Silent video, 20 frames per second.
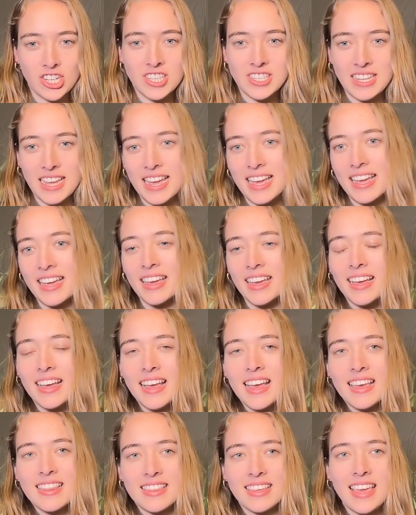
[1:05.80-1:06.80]
should say,
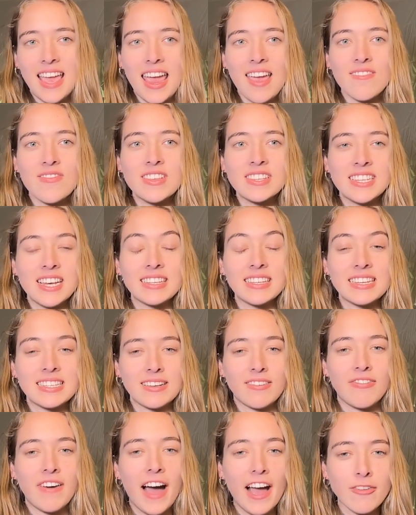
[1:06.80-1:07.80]
that gave the
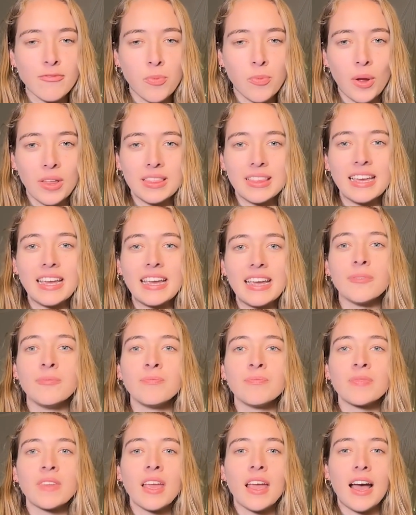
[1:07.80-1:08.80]
Celtics a 5-point lead.
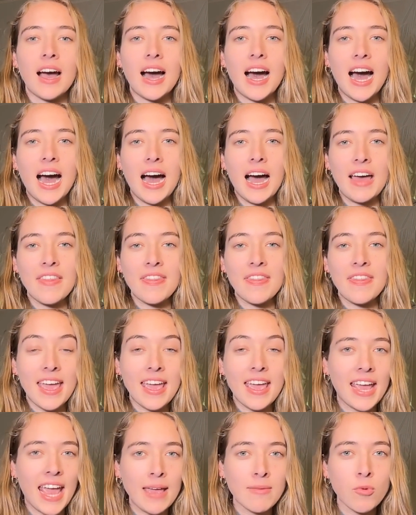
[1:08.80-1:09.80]
And
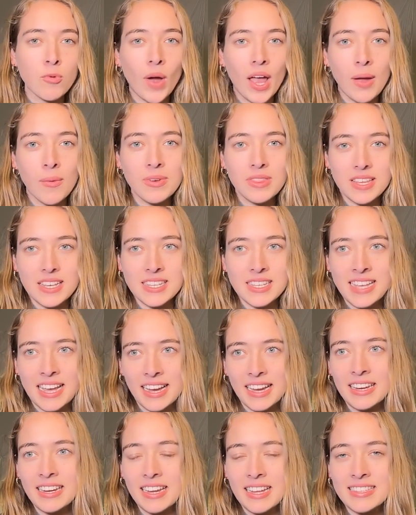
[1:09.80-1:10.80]
they came away with a
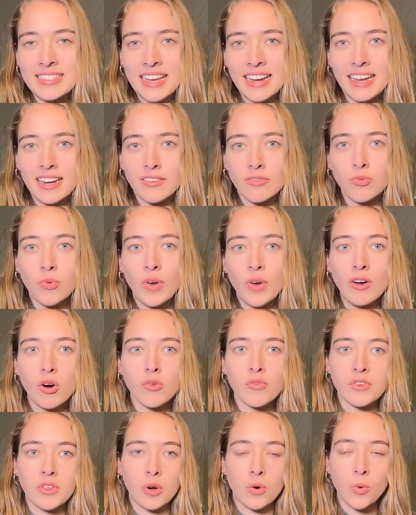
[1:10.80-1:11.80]
second consecutive win
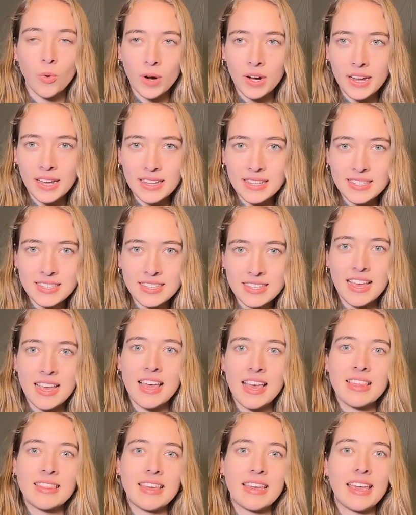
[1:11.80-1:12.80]
over the Hornets.
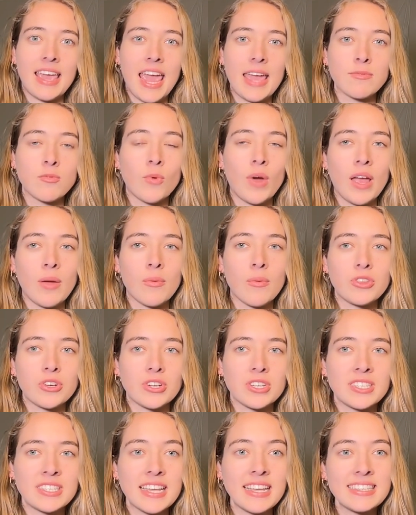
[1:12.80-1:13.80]
They came away with
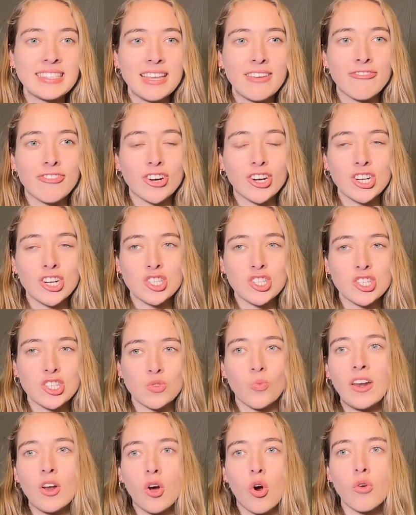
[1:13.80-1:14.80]
their 61st
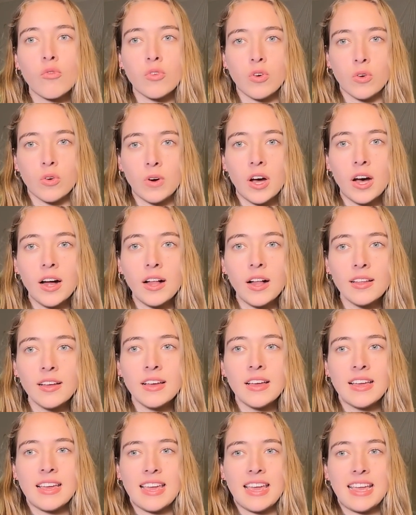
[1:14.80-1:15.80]
win
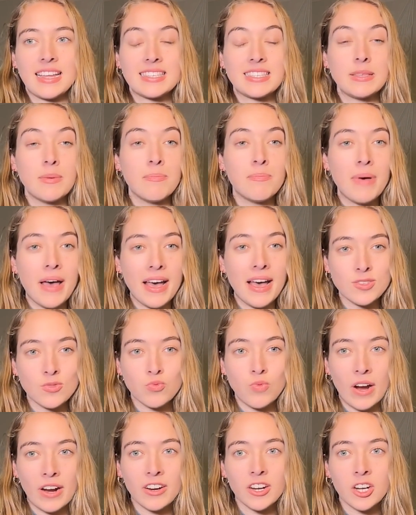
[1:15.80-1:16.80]
overall. It's the
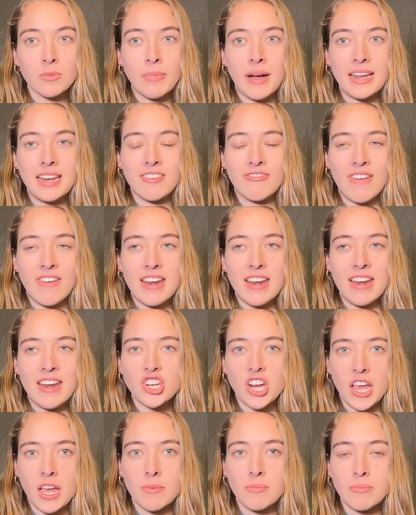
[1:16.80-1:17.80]
best record by defending
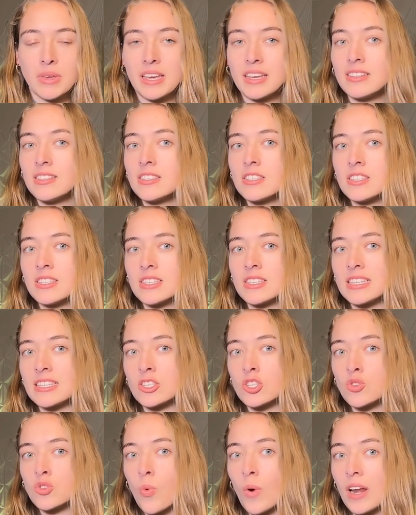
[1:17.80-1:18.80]
champions
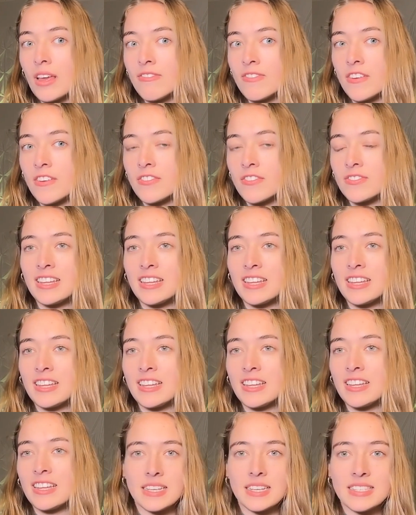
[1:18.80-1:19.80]
since
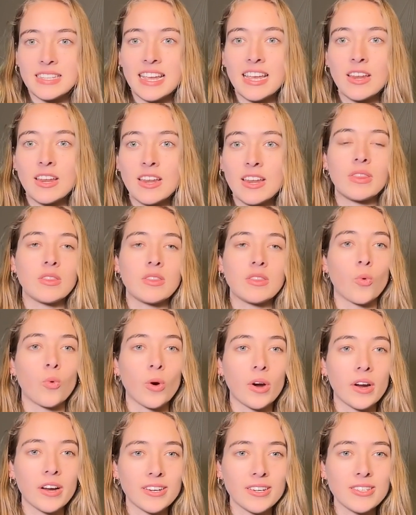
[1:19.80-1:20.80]
2015-2016 when the
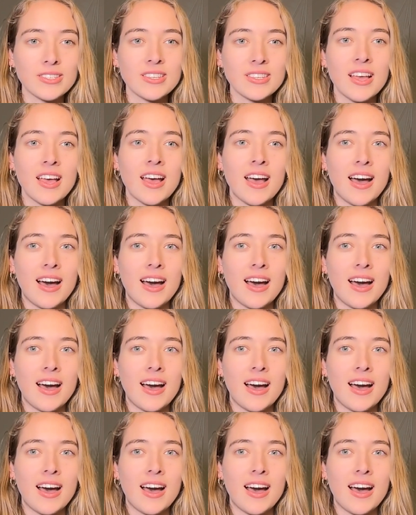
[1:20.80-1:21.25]
Warriors